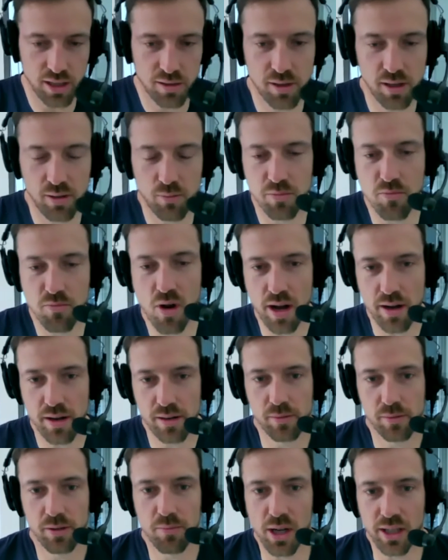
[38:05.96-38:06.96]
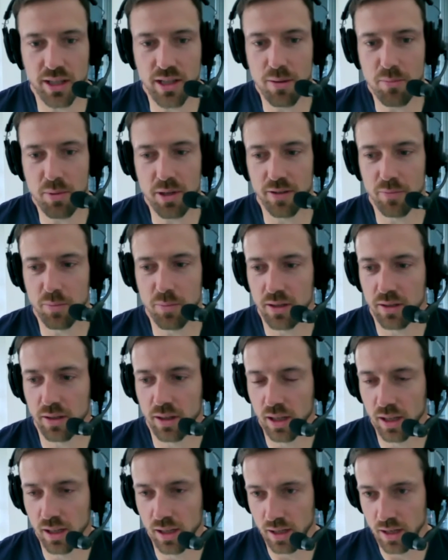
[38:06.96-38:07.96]
with my company, I
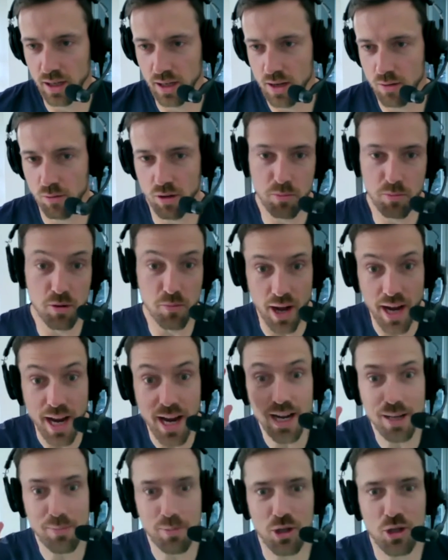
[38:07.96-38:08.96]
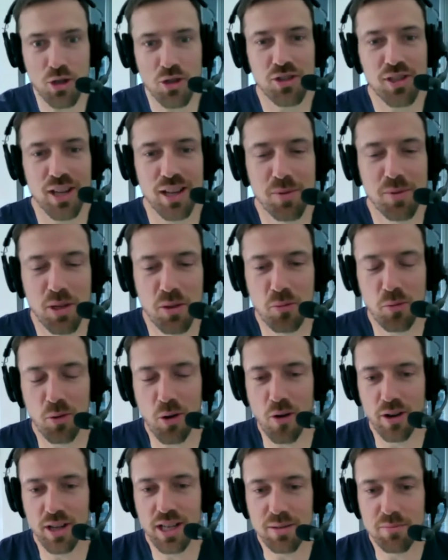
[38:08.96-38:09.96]
put my hand up. I shouldn't say I've been
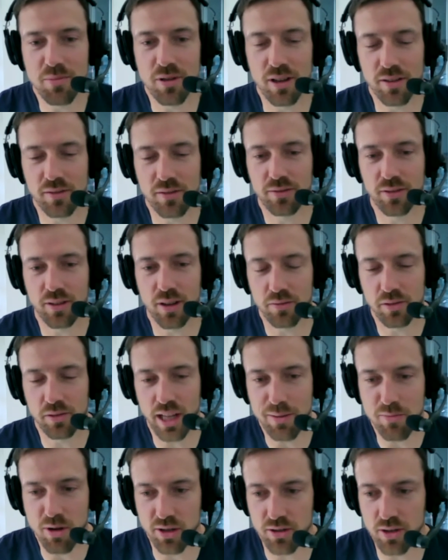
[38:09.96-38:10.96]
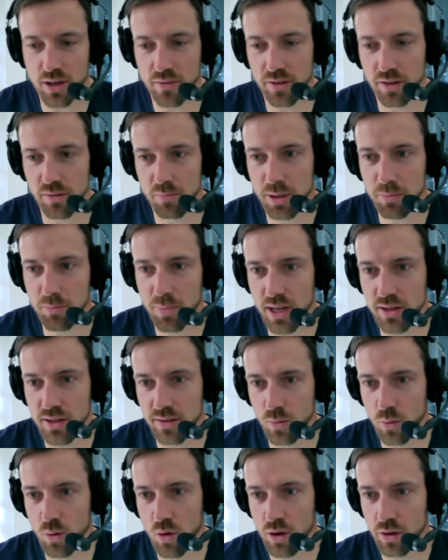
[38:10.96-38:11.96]
thrown in, but I've landed myself in a big piece
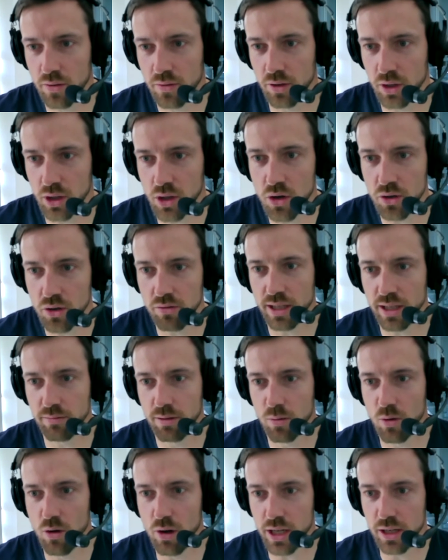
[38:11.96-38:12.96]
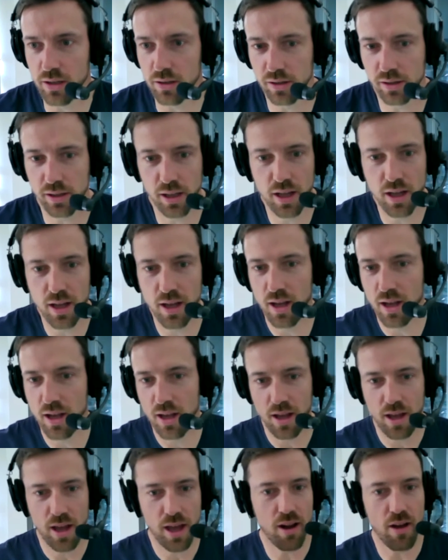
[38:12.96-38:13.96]
of work for a contract we're working on.
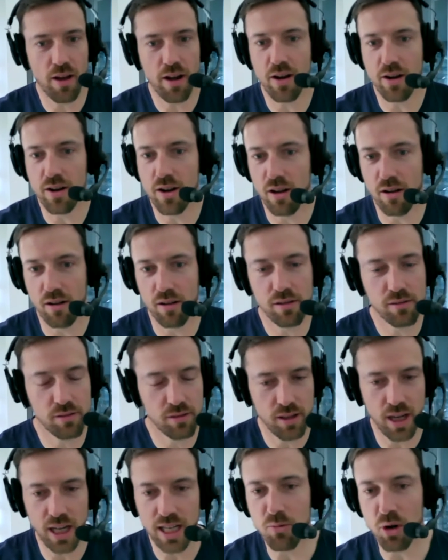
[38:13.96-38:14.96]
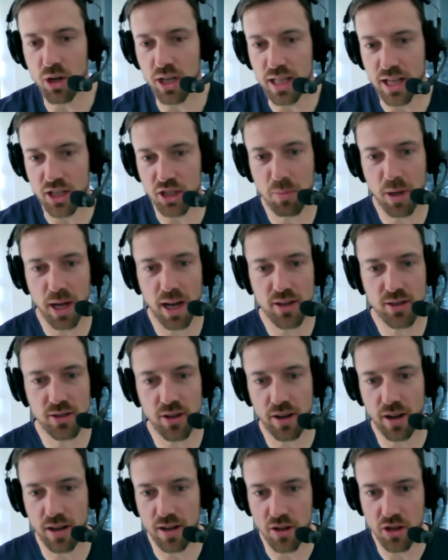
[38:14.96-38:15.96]
And I don't know anybody in that space.
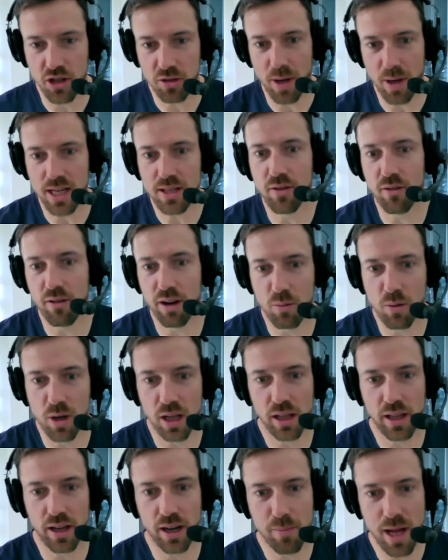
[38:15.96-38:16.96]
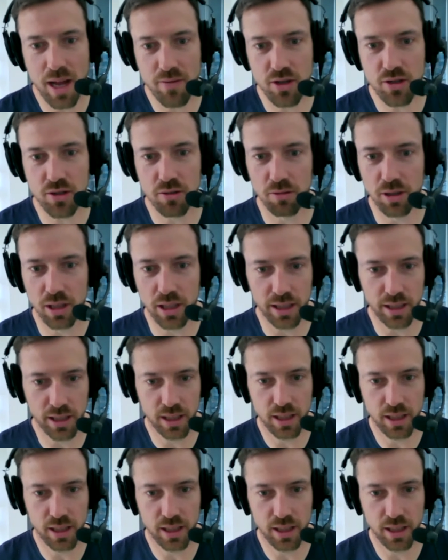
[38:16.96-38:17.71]
I don't know the space very well. And I'm having to really,